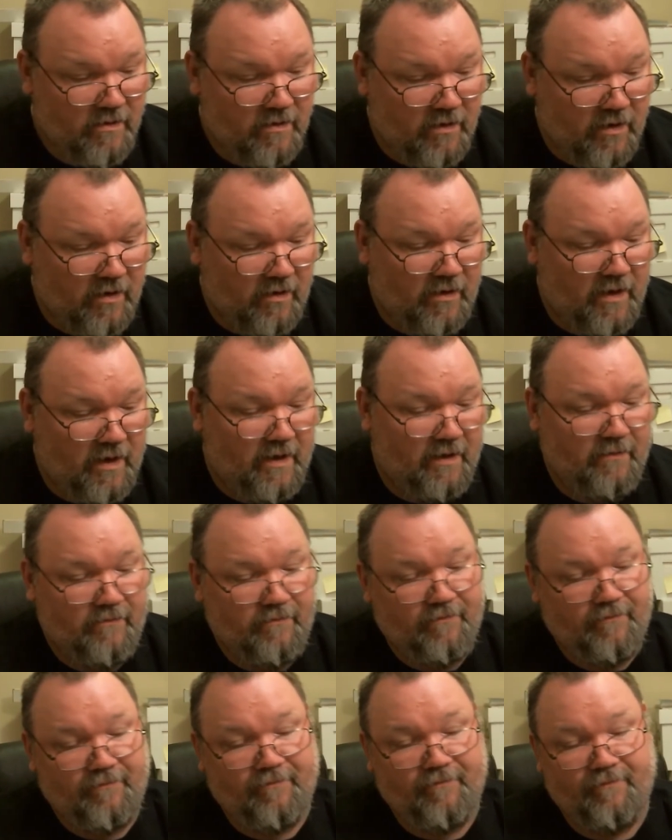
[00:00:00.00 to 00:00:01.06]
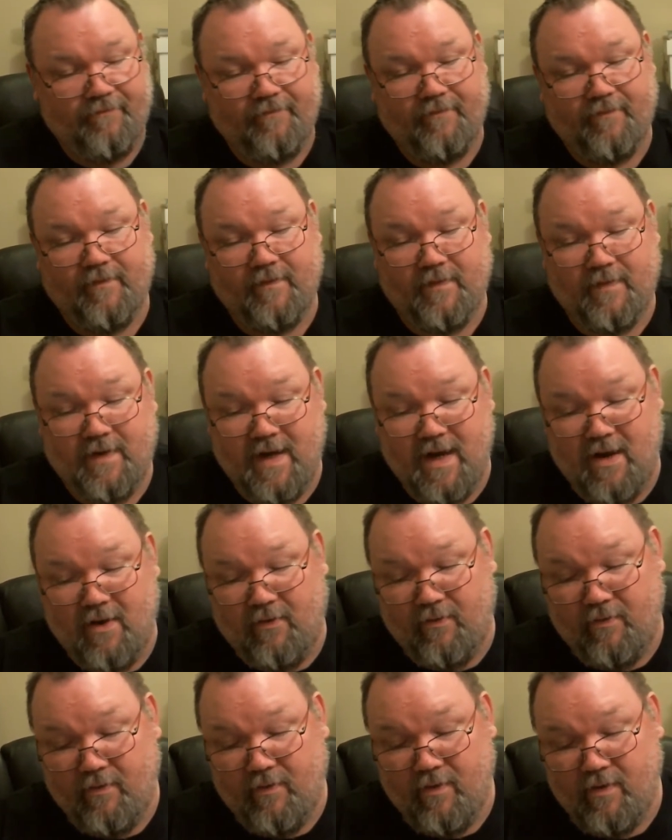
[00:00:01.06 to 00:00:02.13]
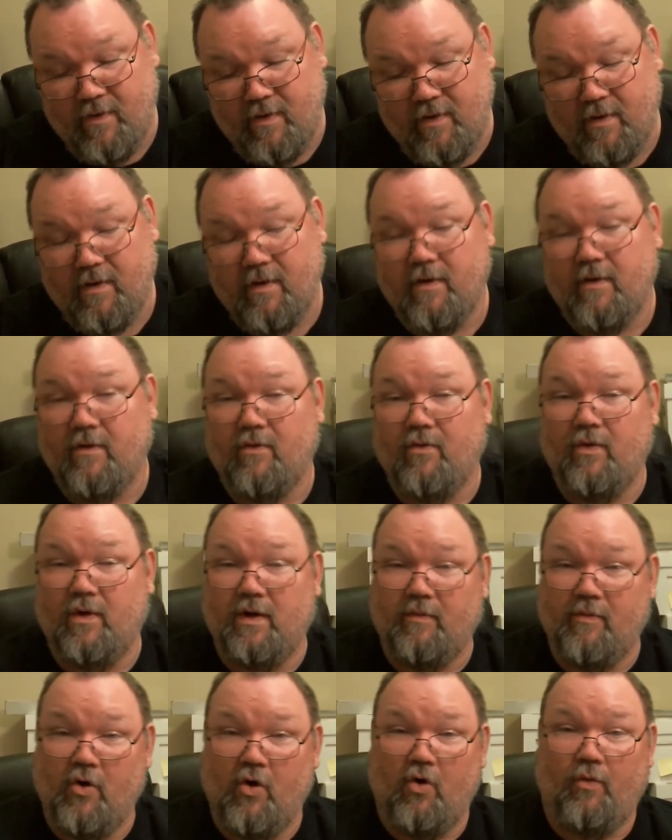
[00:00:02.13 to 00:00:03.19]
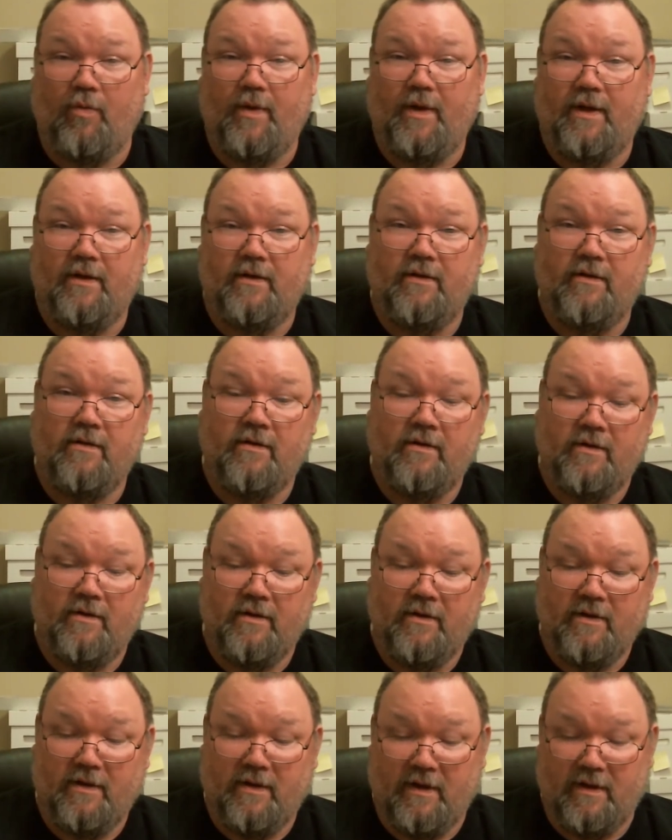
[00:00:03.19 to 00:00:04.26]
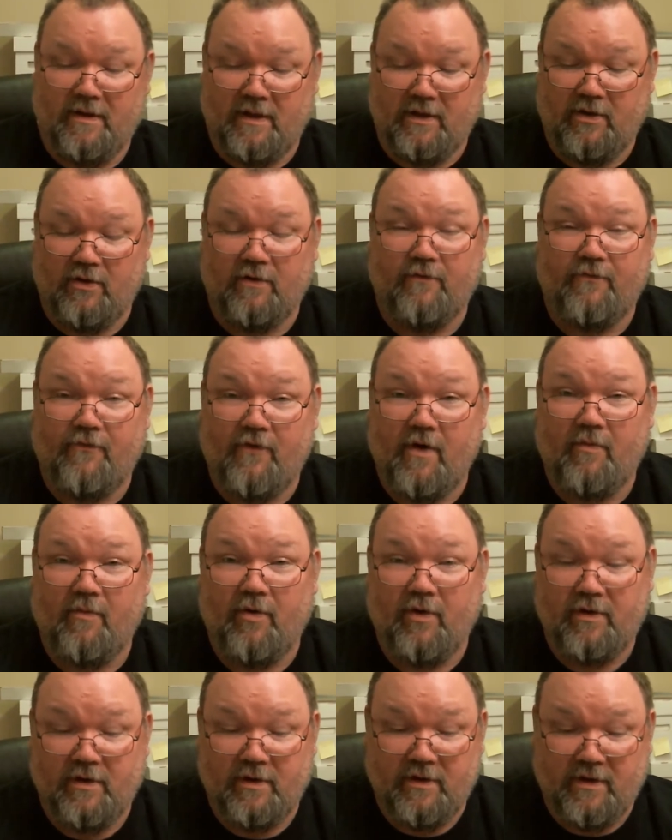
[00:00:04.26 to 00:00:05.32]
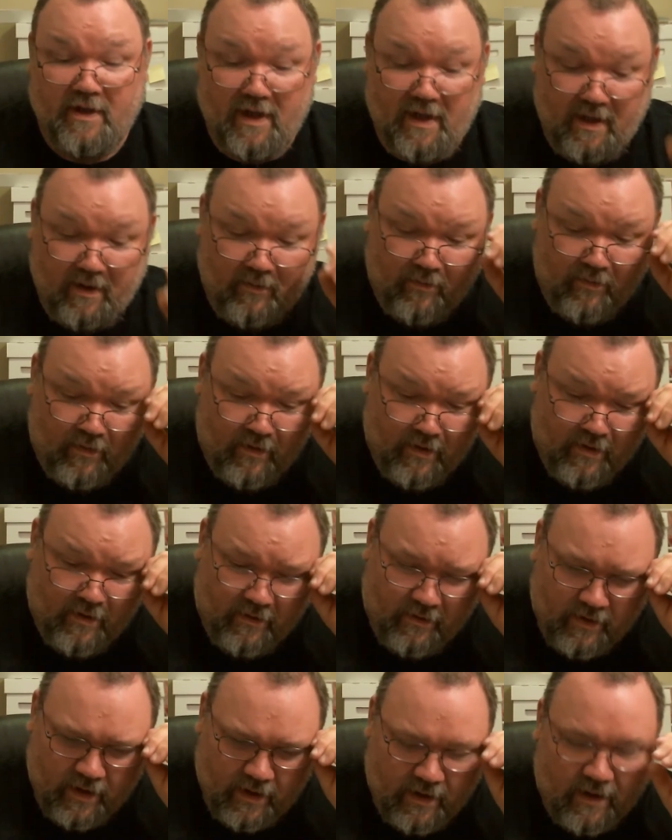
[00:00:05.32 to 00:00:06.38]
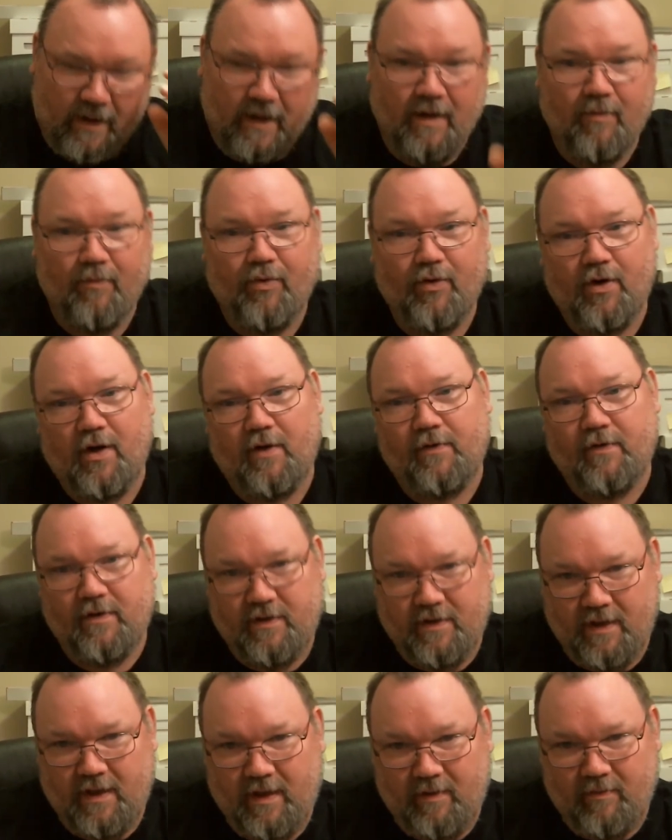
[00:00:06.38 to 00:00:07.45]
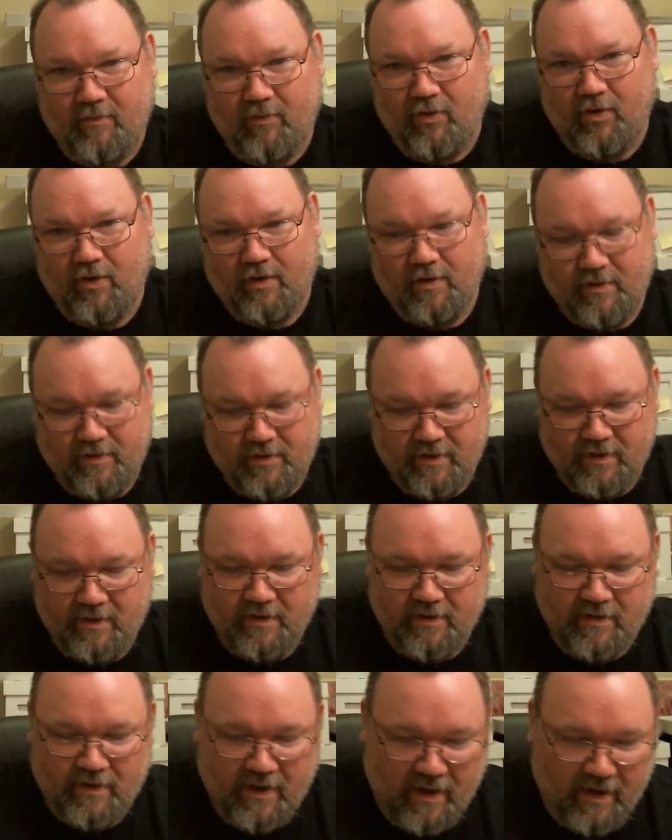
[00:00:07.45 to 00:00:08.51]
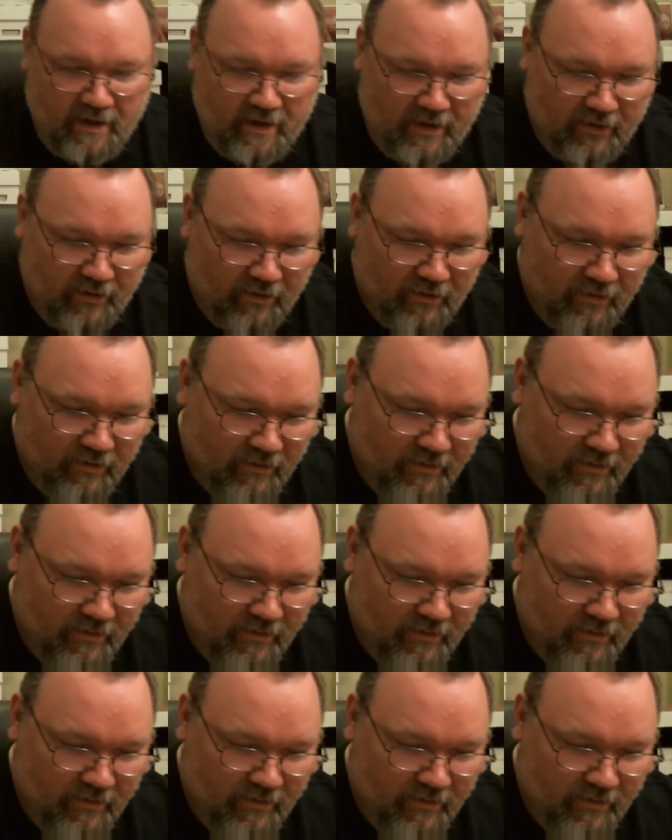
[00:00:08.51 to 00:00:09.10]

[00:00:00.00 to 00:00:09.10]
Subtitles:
Alright. Now, what I'm hoping is, I know the front book's the same. That they didn't put all the same books inside here.